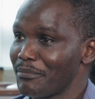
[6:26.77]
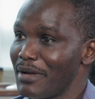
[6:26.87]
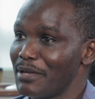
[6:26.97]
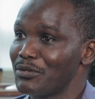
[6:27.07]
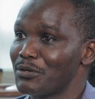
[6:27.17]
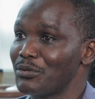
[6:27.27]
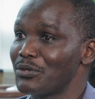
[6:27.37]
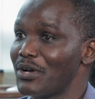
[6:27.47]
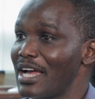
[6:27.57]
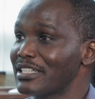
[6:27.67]
My
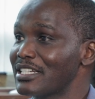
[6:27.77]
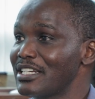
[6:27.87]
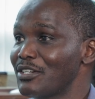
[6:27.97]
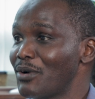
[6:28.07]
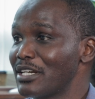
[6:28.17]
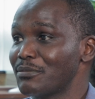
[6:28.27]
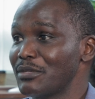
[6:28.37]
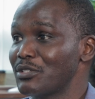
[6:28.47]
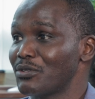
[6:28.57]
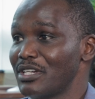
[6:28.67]
Buruburu aunt didn't want
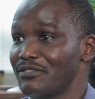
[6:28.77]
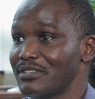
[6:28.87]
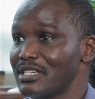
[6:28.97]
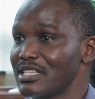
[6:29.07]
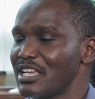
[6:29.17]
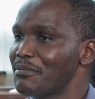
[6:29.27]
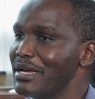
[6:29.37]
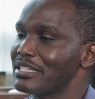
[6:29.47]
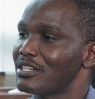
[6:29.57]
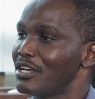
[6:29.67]
me to leave. She said,
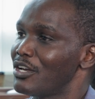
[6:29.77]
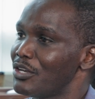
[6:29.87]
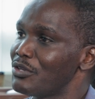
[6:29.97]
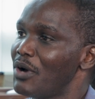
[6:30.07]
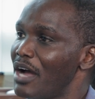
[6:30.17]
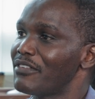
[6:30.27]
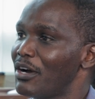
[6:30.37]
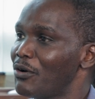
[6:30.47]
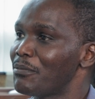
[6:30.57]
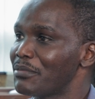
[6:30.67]
but you have a
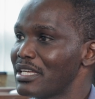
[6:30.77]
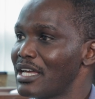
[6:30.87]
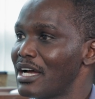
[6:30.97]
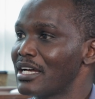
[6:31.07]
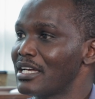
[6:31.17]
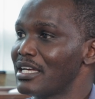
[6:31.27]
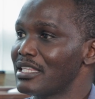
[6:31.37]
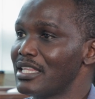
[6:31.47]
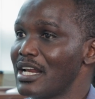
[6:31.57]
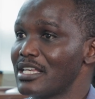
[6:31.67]
home here.
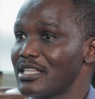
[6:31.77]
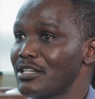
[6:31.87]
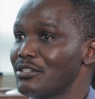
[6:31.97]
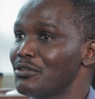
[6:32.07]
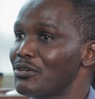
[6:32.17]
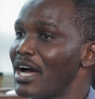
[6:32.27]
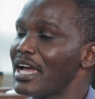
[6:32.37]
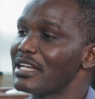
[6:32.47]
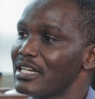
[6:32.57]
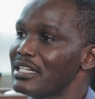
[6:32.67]
Then I said, no,
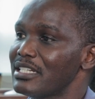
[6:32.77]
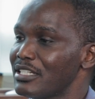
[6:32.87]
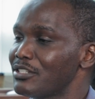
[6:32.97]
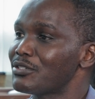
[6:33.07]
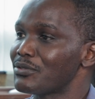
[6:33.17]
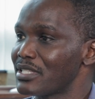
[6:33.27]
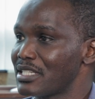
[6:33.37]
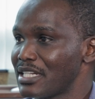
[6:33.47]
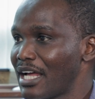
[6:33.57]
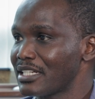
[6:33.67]
I really need to
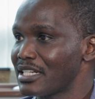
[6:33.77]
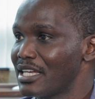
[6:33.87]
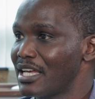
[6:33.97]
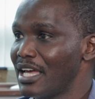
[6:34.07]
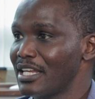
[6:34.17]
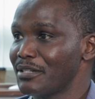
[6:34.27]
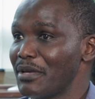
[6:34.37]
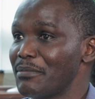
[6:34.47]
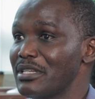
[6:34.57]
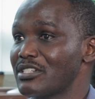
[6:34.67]
start and
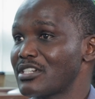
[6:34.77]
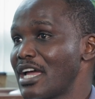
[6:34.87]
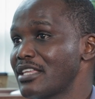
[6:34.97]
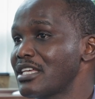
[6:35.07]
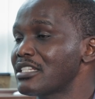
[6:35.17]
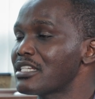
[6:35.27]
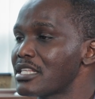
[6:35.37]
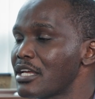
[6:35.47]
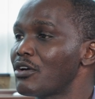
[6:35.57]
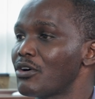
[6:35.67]
maybe try. Then she
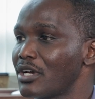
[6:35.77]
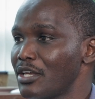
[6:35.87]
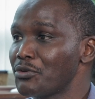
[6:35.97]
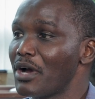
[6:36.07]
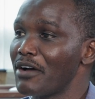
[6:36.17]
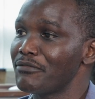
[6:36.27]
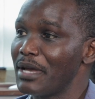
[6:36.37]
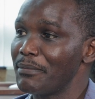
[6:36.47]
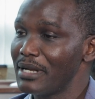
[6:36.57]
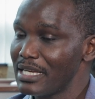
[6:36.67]
said, okay, you have
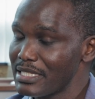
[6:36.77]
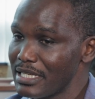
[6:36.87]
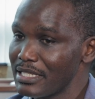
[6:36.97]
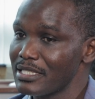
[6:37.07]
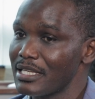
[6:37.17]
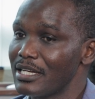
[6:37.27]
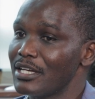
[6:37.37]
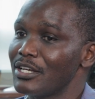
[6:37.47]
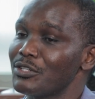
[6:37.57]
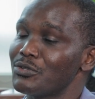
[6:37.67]
my blessings
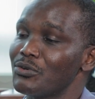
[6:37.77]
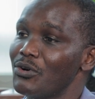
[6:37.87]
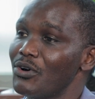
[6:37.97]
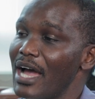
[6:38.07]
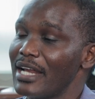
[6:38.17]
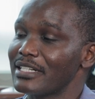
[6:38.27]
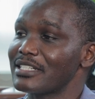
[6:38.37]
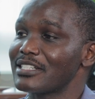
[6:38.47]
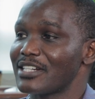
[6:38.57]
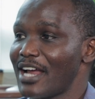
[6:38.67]
to go
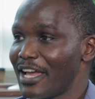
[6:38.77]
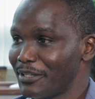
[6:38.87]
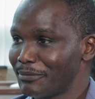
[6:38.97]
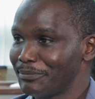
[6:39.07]
and try.